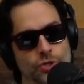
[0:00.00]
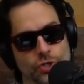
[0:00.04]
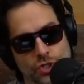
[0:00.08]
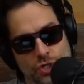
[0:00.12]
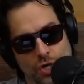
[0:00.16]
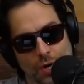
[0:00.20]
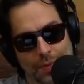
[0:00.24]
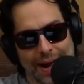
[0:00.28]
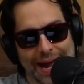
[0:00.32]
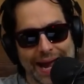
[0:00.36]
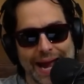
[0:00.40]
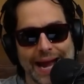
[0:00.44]

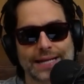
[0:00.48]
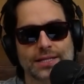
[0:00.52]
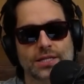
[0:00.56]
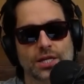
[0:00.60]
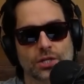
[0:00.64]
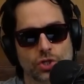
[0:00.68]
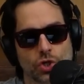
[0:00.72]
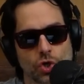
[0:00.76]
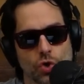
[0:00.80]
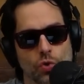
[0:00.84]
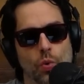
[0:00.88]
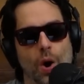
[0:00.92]
So I ate
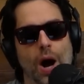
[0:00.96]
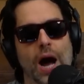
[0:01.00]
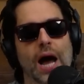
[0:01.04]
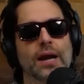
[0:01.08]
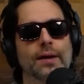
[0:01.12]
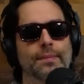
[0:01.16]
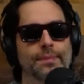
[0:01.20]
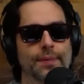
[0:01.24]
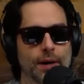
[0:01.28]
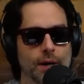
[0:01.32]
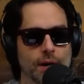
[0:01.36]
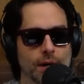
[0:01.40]
the two
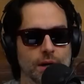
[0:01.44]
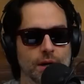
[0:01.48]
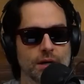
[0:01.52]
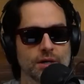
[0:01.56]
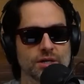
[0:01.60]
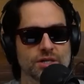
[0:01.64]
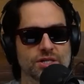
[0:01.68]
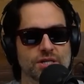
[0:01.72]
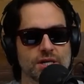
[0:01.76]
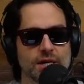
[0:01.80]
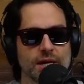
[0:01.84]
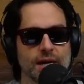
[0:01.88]

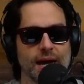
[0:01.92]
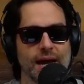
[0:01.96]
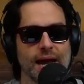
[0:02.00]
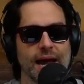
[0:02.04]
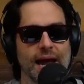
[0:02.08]
Whataburgers,